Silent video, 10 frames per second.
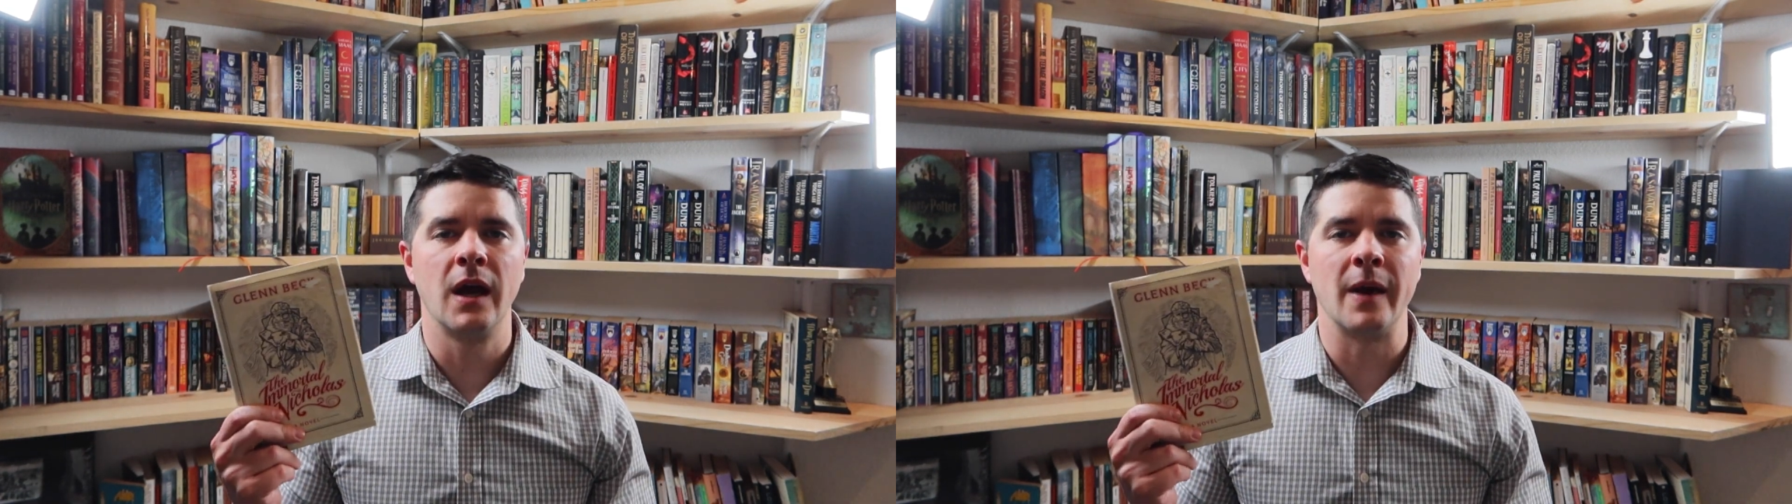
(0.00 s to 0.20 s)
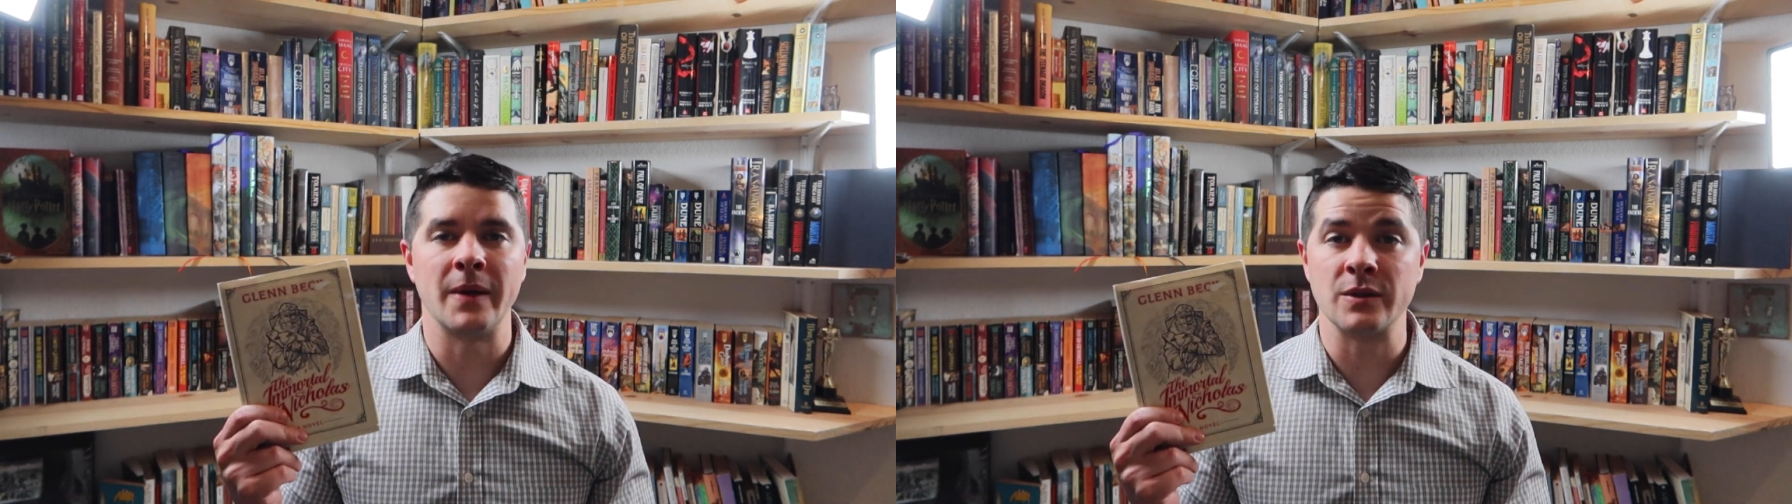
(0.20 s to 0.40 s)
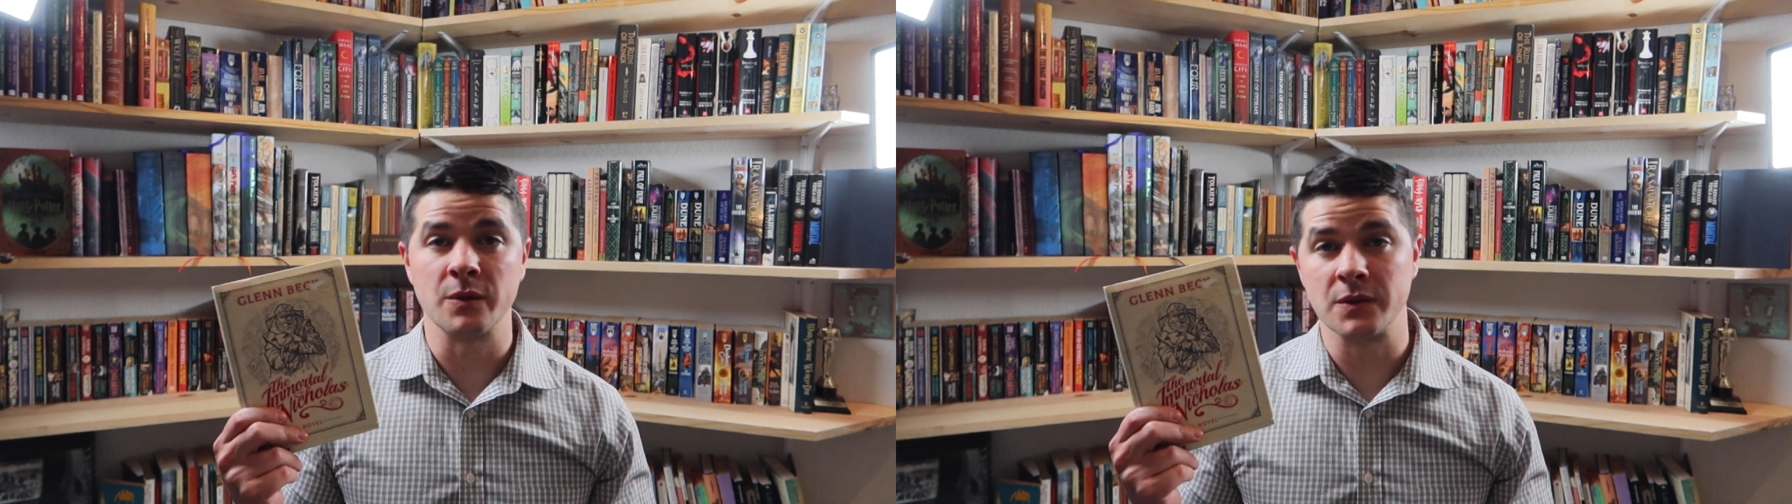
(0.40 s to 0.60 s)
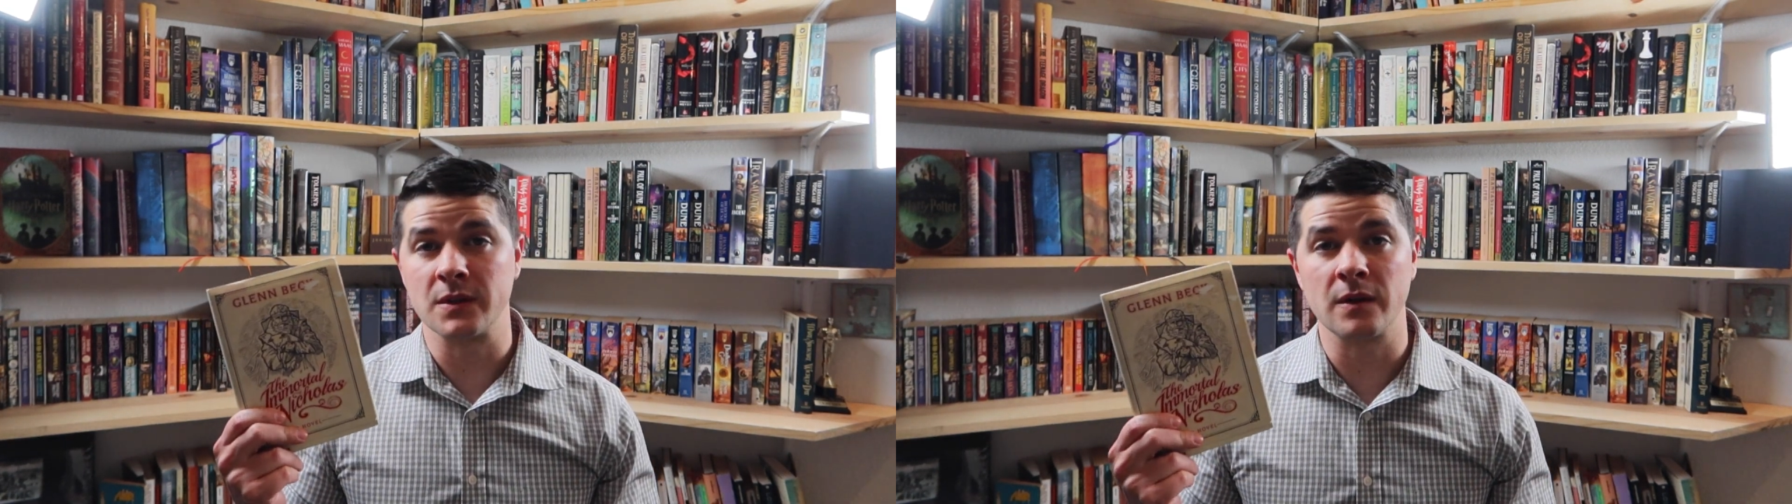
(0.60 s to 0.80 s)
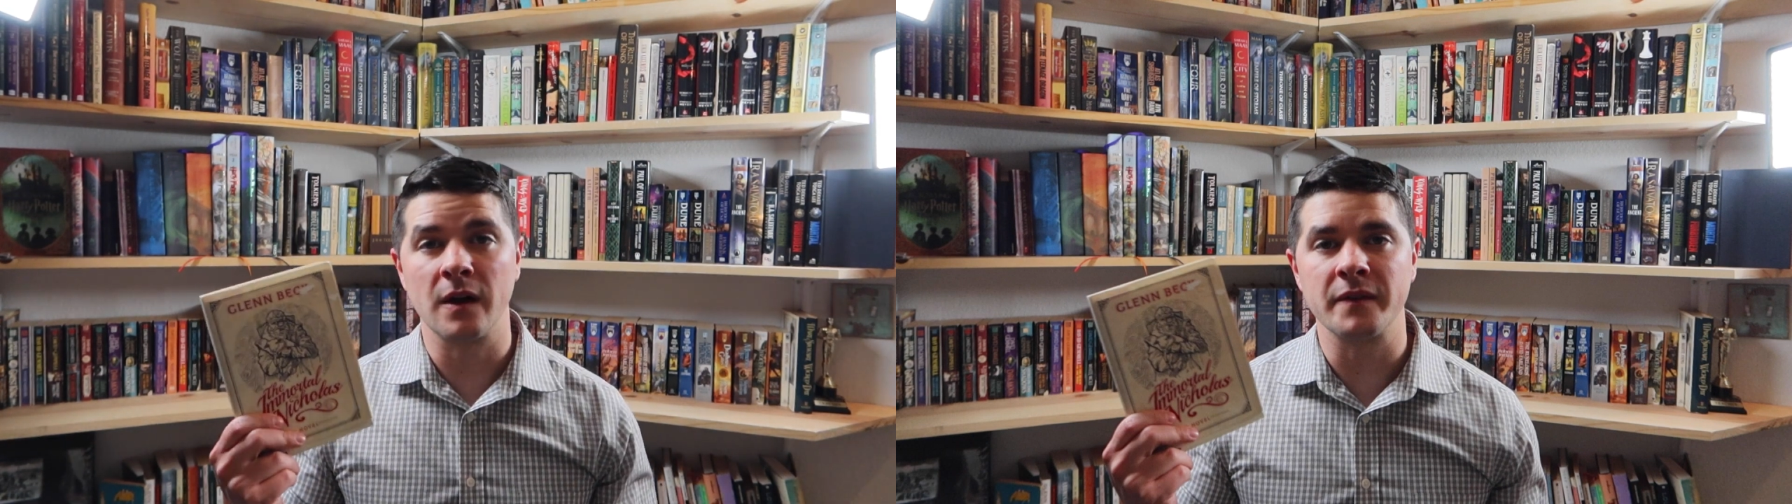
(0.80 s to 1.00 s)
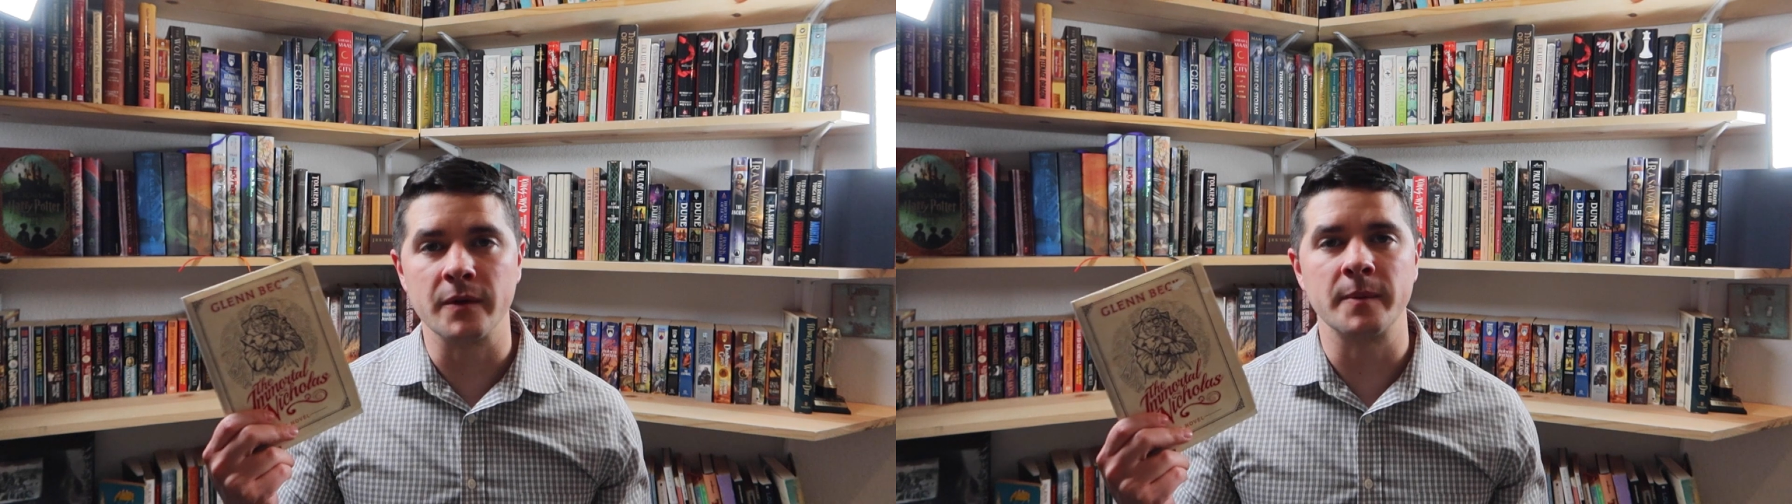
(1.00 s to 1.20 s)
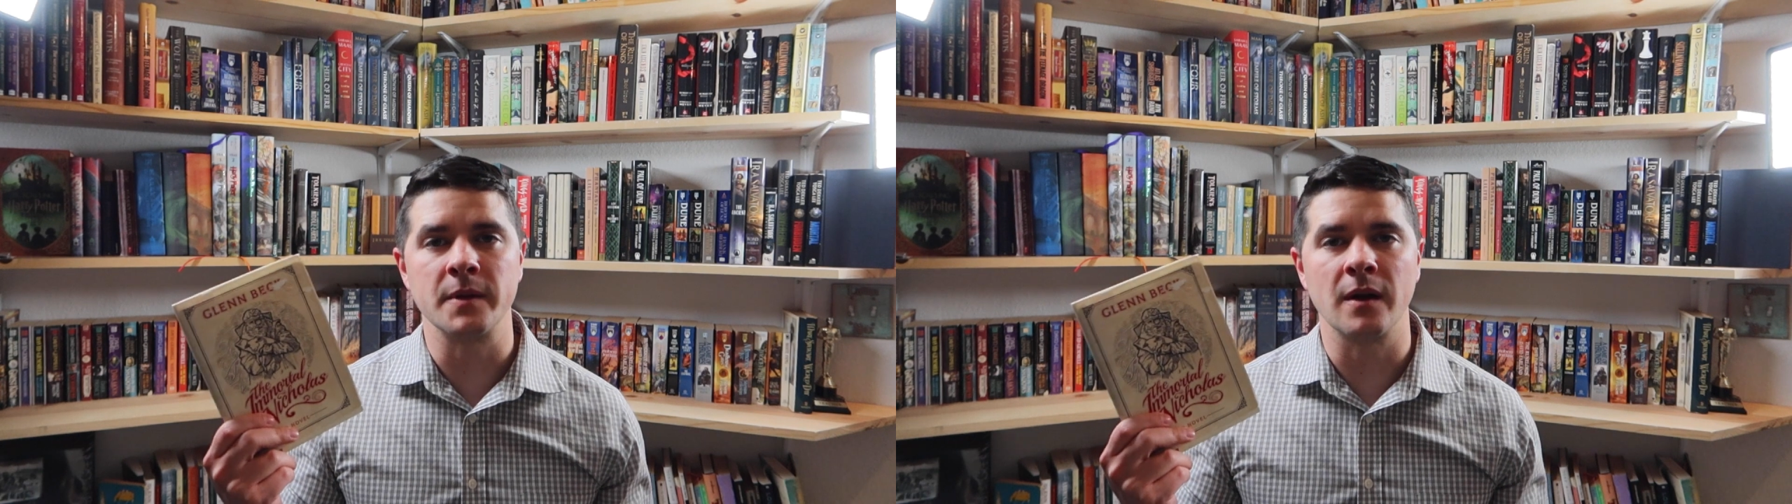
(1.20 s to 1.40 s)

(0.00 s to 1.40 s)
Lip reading: And when I tore the sticker off, it ripped